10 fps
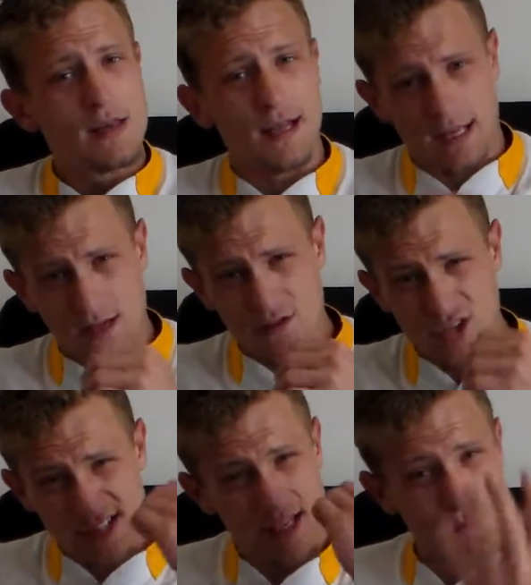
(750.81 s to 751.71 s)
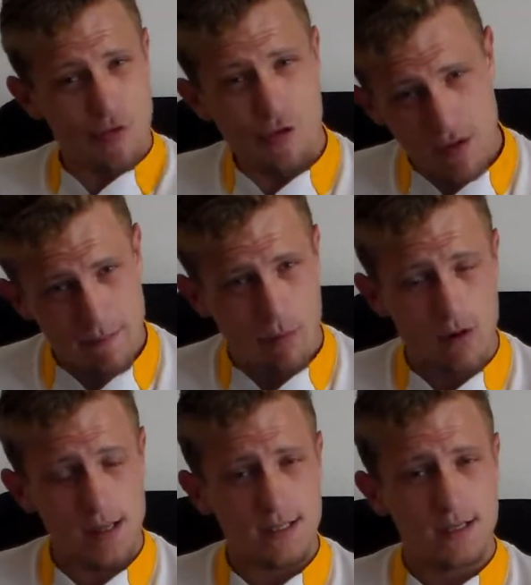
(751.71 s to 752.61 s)
that gives your team three
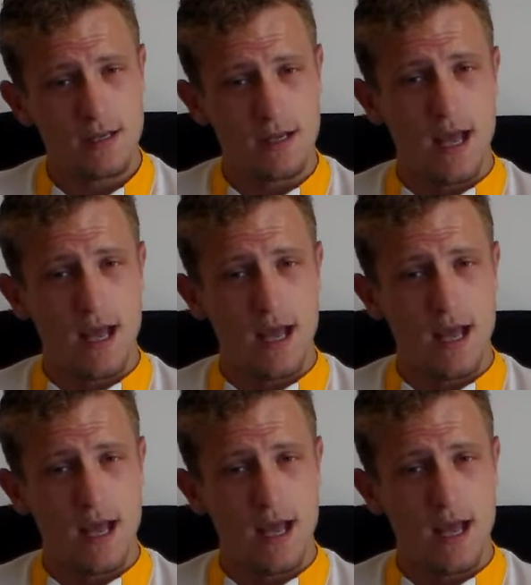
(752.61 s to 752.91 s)
points,